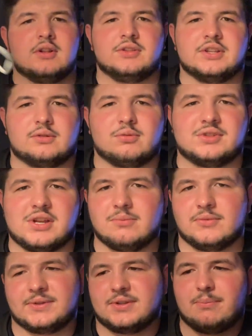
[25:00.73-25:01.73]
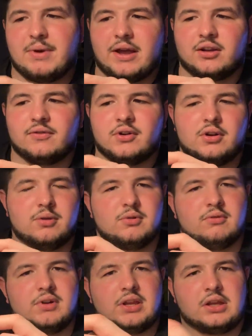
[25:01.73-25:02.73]
this resembles the back of a
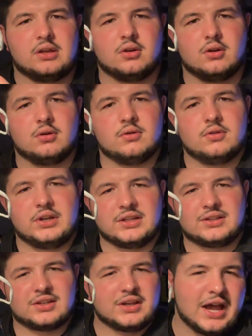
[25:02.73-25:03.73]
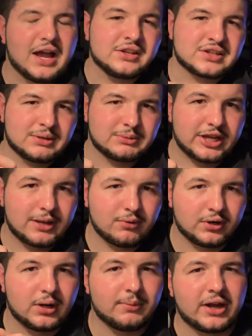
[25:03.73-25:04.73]
Hummer right here. It has some tape
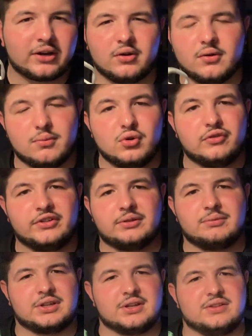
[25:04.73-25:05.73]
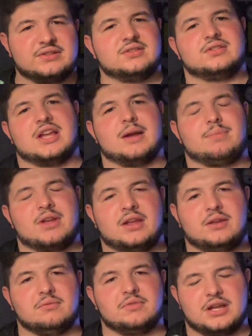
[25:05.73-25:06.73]
on it. I'm not going to remove it because that
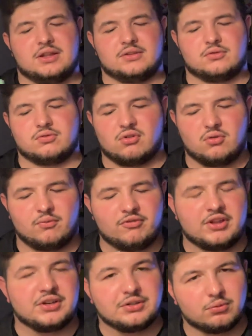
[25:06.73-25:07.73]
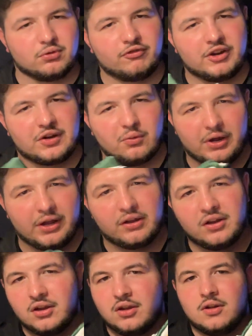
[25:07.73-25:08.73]
paint, that chrome finish will fade away
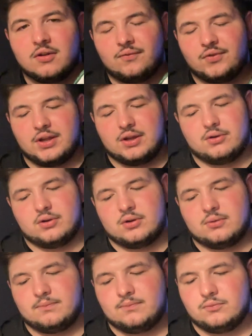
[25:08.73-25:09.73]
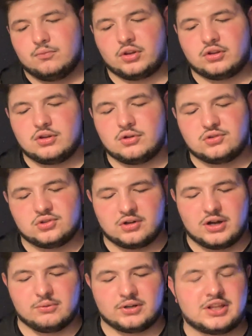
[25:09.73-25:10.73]
um, with use. So
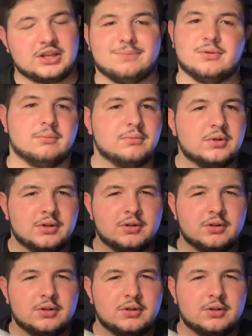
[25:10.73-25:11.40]
I want to keep them